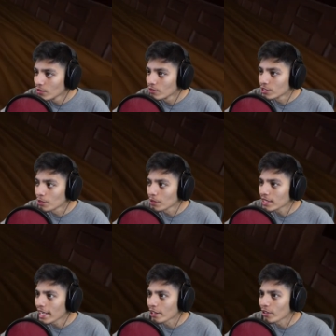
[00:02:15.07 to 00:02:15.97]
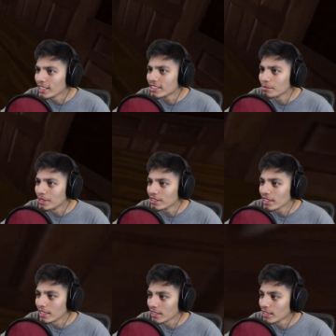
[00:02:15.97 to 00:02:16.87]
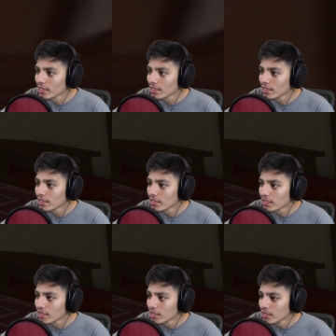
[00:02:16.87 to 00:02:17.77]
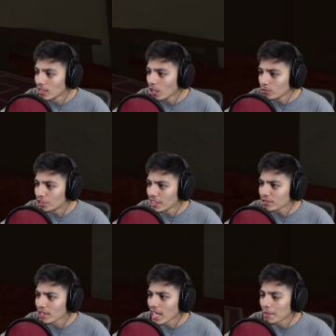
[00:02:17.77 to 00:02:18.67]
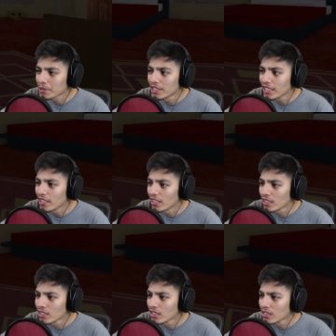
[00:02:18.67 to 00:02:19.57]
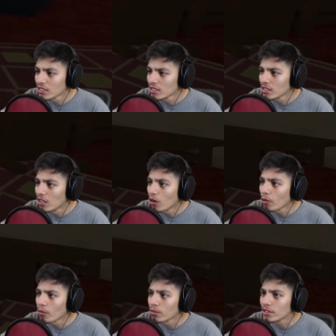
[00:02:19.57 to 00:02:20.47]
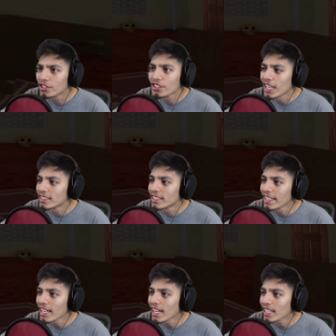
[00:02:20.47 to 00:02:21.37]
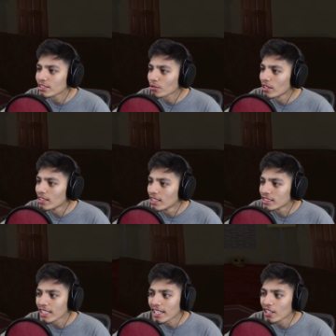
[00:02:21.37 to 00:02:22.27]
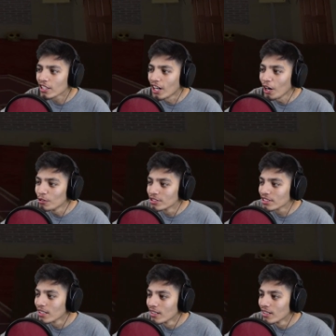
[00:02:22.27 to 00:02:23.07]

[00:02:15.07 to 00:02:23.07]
What's up with that crazy music? Oh, jeez, what happened here? Oh, did you guys see that? I saw it's like a ghost.